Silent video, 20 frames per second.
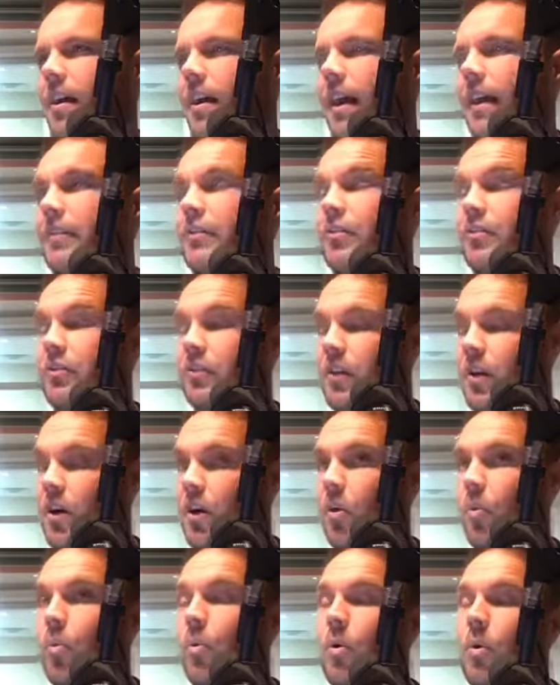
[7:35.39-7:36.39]
And
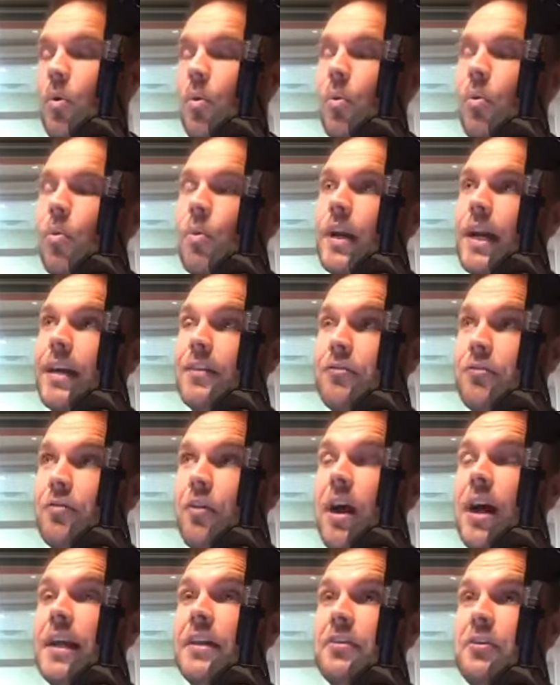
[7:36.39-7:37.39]
so what I
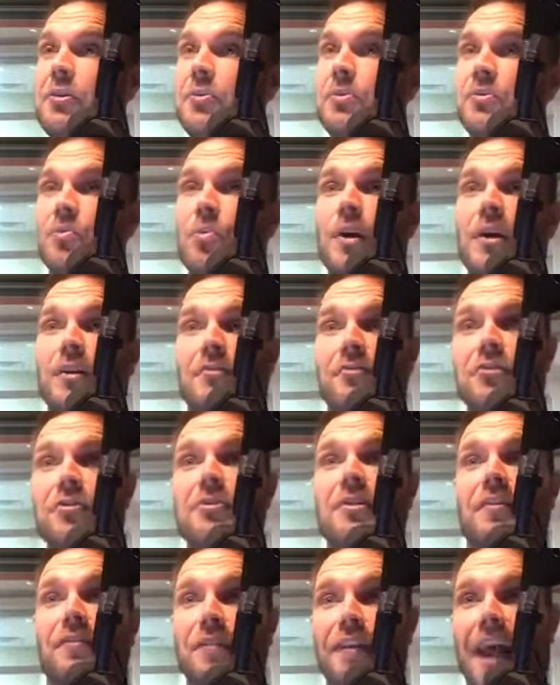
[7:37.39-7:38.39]
try and do is wear 2
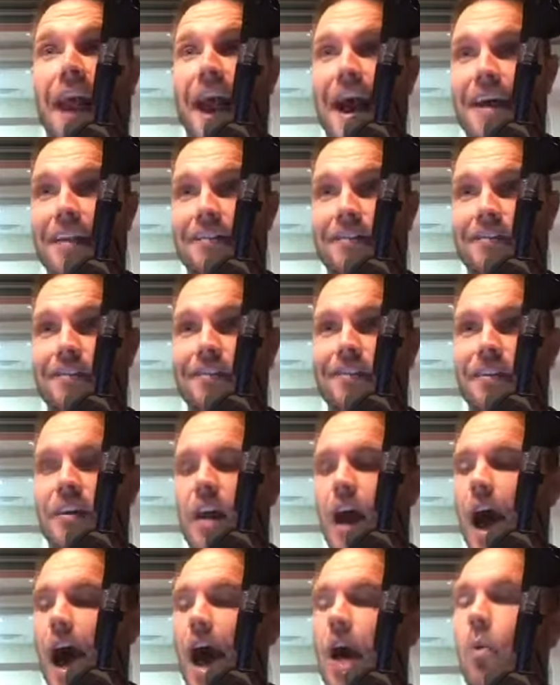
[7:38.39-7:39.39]
different hats.
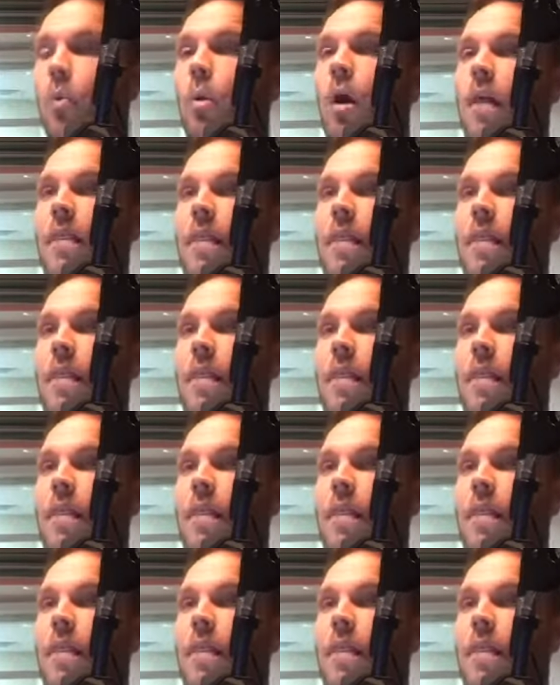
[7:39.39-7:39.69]
I want